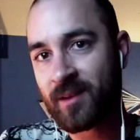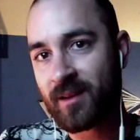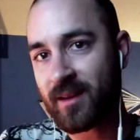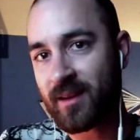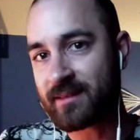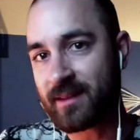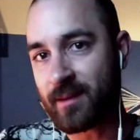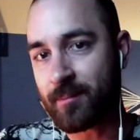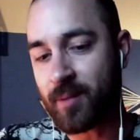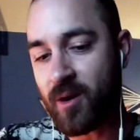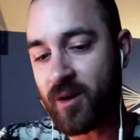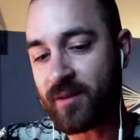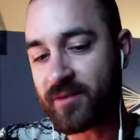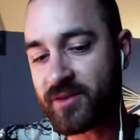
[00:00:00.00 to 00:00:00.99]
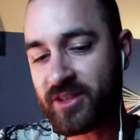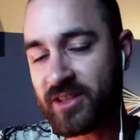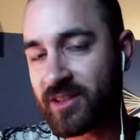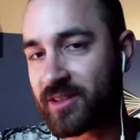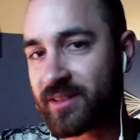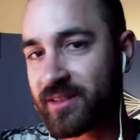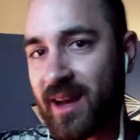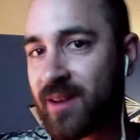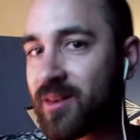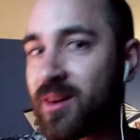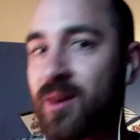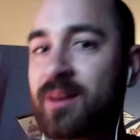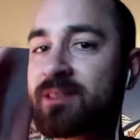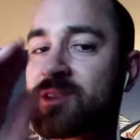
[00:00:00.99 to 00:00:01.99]
Like they're part of SHIELD. I don't
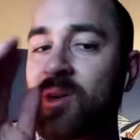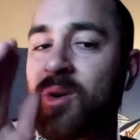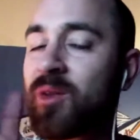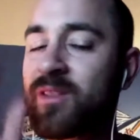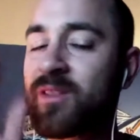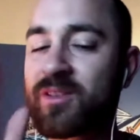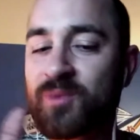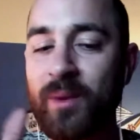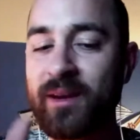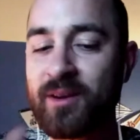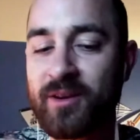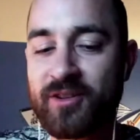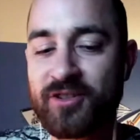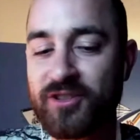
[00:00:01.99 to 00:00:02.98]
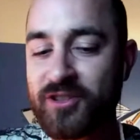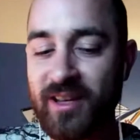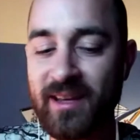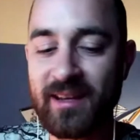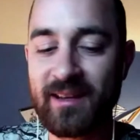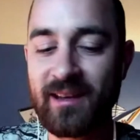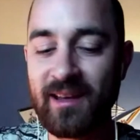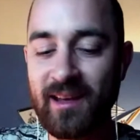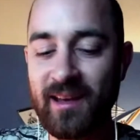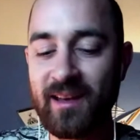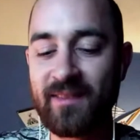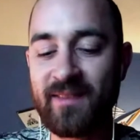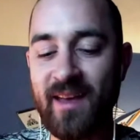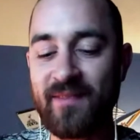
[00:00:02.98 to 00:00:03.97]
know. It's all this weird shit
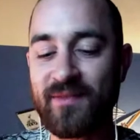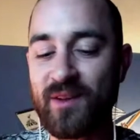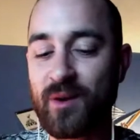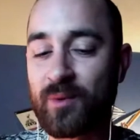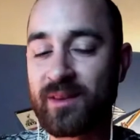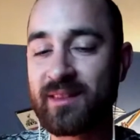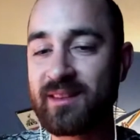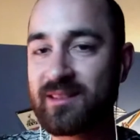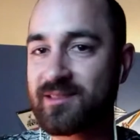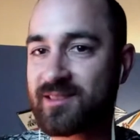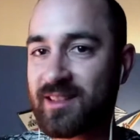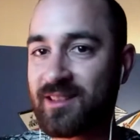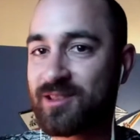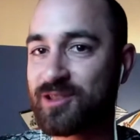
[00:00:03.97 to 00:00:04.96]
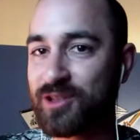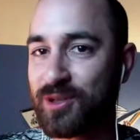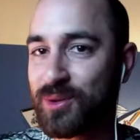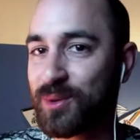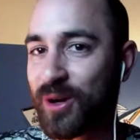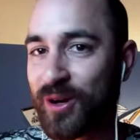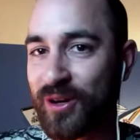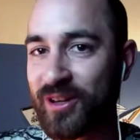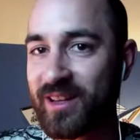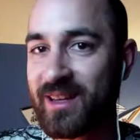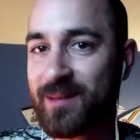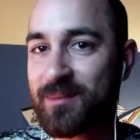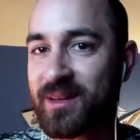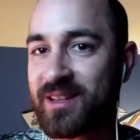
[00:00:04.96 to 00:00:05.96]
that they're releasing too
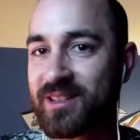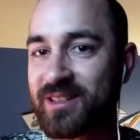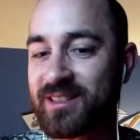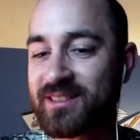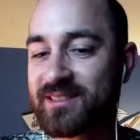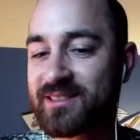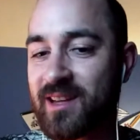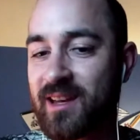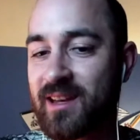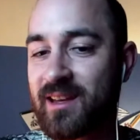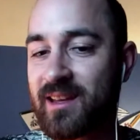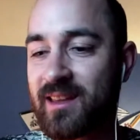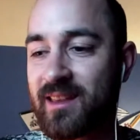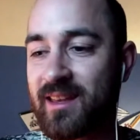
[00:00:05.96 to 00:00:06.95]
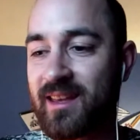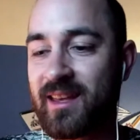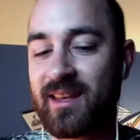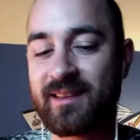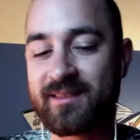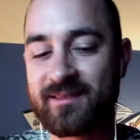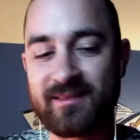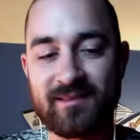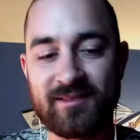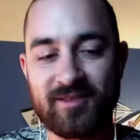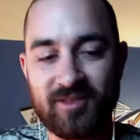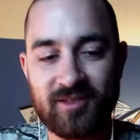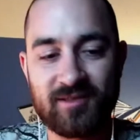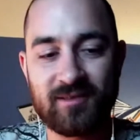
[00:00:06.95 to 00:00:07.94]
early because it's
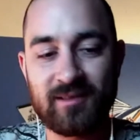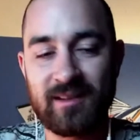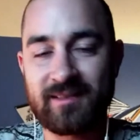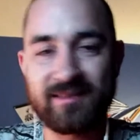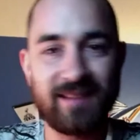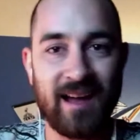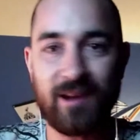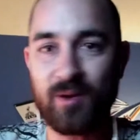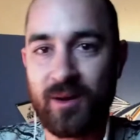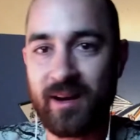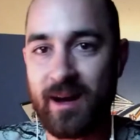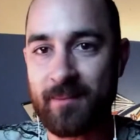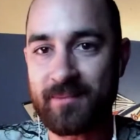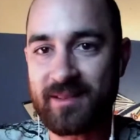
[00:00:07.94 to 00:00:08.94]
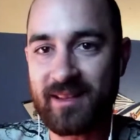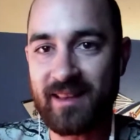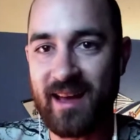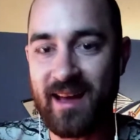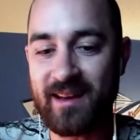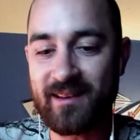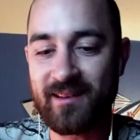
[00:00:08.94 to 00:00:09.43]
not caught up to that.